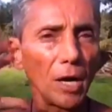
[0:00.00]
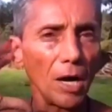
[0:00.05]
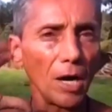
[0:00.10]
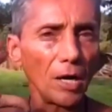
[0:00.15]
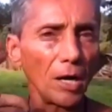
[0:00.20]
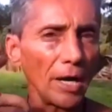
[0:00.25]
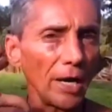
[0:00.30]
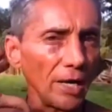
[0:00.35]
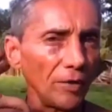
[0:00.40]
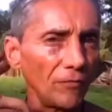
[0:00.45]

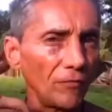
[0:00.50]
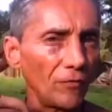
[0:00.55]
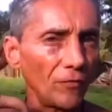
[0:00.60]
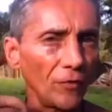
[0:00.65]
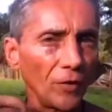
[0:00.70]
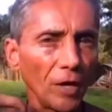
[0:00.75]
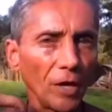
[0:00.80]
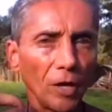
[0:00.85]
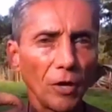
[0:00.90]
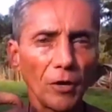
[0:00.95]
a
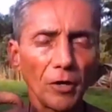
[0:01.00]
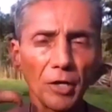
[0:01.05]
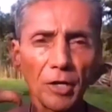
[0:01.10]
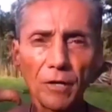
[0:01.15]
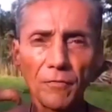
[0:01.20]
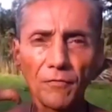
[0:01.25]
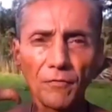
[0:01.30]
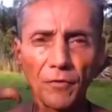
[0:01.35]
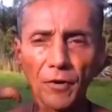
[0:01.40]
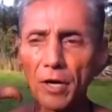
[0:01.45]
very,
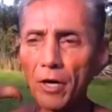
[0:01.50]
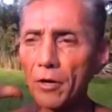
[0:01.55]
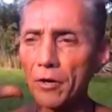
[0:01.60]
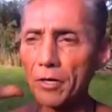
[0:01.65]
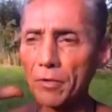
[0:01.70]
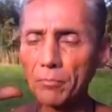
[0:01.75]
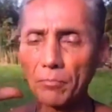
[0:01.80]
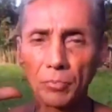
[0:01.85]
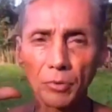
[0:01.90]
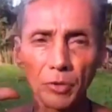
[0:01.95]

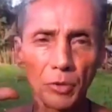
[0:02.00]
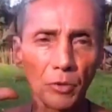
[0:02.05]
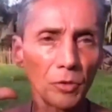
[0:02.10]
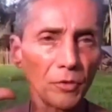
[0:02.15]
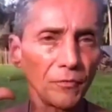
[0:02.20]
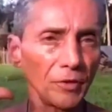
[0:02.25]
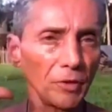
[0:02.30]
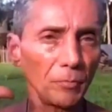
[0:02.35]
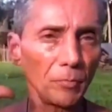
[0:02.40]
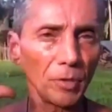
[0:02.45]
very
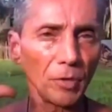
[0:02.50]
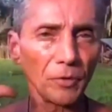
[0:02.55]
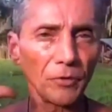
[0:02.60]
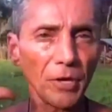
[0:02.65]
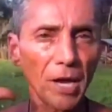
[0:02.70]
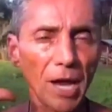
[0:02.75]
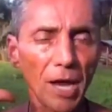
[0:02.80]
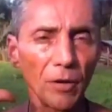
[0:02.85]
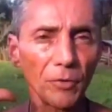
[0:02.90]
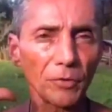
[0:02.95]
beautifully built
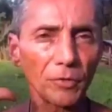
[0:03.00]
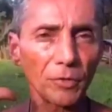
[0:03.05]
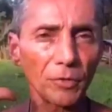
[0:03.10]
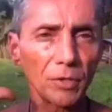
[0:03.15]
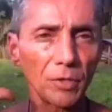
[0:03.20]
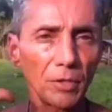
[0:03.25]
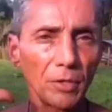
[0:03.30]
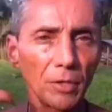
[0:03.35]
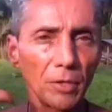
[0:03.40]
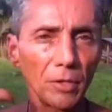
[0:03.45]
house
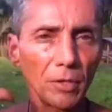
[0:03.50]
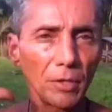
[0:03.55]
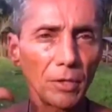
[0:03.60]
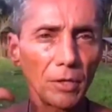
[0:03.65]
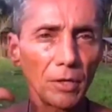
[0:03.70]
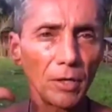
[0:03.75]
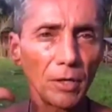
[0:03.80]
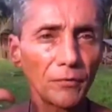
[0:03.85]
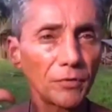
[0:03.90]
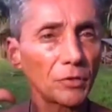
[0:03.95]

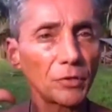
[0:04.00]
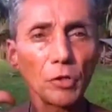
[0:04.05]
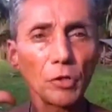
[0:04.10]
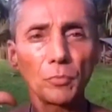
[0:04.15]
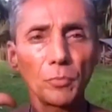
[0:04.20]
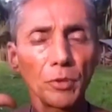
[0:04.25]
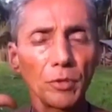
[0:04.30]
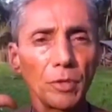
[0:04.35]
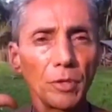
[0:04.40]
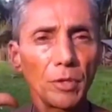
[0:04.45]
of
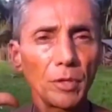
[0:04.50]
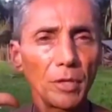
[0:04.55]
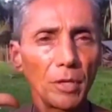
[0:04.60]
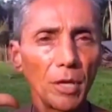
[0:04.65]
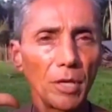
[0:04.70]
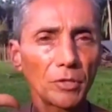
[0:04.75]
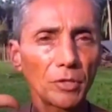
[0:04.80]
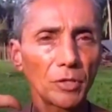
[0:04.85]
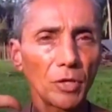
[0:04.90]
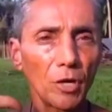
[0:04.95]
stupid
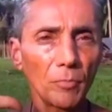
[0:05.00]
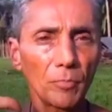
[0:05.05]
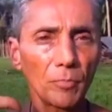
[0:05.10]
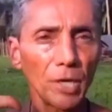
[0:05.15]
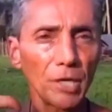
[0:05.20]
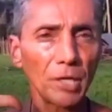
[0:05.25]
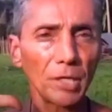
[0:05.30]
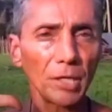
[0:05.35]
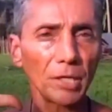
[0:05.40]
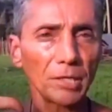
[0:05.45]
and start
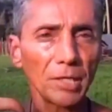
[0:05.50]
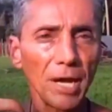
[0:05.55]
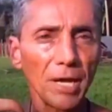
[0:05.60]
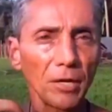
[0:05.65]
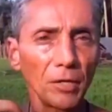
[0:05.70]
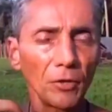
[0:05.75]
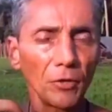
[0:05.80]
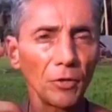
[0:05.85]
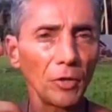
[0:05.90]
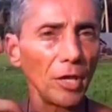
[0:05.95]
breaking it down a
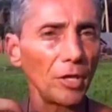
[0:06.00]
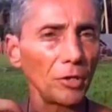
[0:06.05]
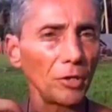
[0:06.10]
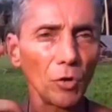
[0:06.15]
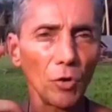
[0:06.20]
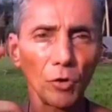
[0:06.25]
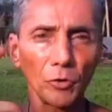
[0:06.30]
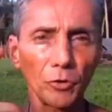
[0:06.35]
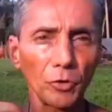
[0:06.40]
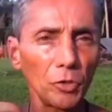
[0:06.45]
little. And the
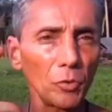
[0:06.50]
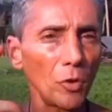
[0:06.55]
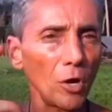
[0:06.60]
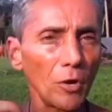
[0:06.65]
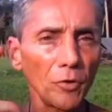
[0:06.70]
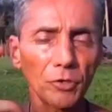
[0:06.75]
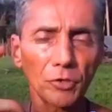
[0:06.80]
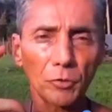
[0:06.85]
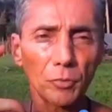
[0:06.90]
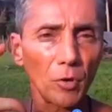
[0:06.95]
older you are,
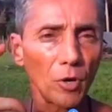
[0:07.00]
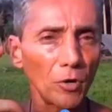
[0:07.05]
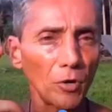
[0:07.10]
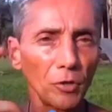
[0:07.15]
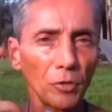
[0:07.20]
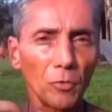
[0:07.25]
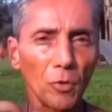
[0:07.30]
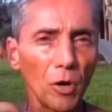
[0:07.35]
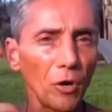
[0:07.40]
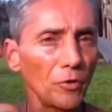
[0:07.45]
the smarter
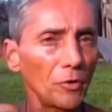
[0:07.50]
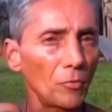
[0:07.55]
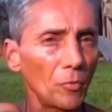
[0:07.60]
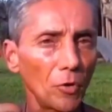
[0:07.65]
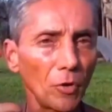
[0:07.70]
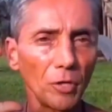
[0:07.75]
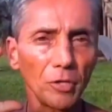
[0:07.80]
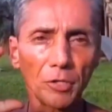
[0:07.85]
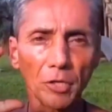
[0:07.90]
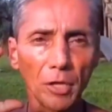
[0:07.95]
you are, the
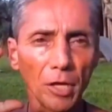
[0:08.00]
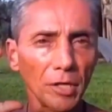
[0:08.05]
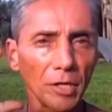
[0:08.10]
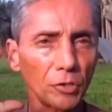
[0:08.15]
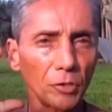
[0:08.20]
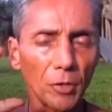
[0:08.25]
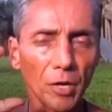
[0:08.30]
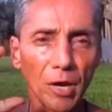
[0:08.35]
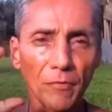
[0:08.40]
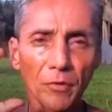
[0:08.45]
more intellect
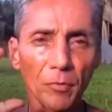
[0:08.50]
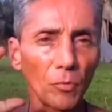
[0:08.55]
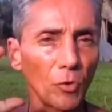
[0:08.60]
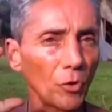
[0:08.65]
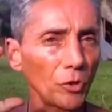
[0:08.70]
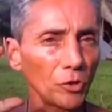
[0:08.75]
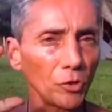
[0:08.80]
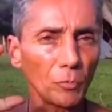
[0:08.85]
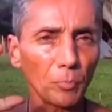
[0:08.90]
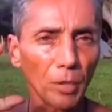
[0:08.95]
you have, the more
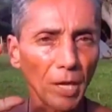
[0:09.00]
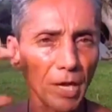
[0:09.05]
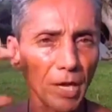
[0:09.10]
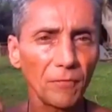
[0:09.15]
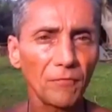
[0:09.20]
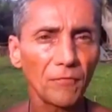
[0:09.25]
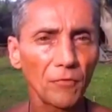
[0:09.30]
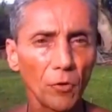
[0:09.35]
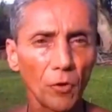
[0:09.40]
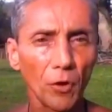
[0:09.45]
you've paid
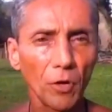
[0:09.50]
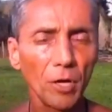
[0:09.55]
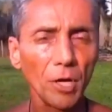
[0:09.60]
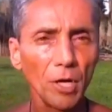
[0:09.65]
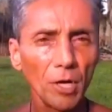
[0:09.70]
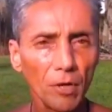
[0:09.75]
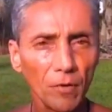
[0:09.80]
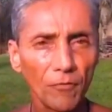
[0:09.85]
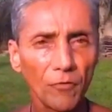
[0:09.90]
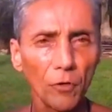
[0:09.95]
for,
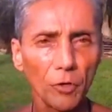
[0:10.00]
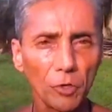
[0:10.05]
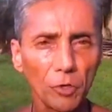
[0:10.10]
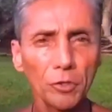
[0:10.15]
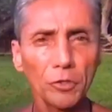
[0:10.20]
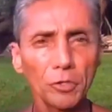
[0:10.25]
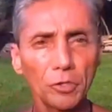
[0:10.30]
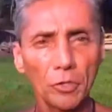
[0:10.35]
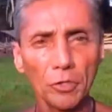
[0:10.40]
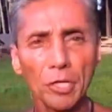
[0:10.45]
for your
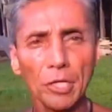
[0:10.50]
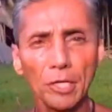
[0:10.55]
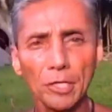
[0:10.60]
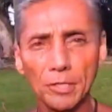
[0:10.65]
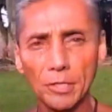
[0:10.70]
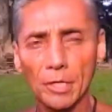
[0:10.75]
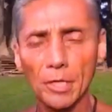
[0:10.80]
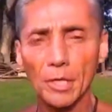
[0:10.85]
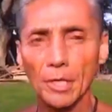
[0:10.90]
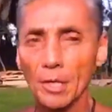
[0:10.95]

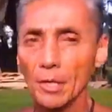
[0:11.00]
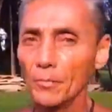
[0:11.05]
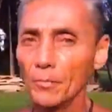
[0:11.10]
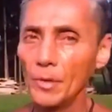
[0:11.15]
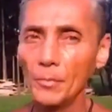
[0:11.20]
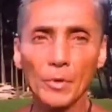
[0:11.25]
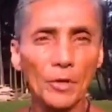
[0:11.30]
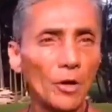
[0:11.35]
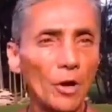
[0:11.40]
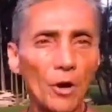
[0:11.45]
degrees.
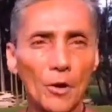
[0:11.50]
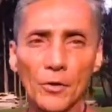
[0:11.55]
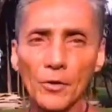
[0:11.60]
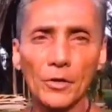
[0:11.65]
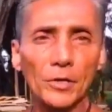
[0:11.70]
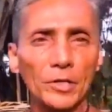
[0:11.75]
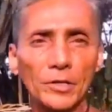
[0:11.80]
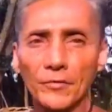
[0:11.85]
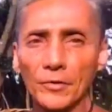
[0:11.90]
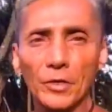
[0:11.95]
Remember, the harder it
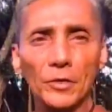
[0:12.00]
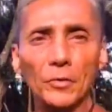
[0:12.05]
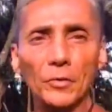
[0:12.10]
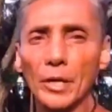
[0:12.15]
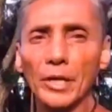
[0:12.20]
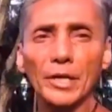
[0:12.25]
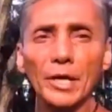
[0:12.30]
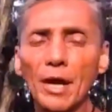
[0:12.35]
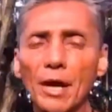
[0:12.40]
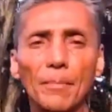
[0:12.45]
is for you to
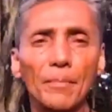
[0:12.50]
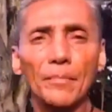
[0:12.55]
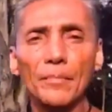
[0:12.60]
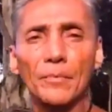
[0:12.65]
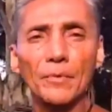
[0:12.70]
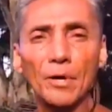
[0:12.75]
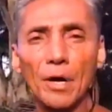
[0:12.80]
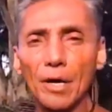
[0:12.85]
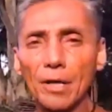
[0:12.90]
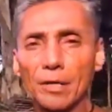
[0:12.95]
wake up. Why?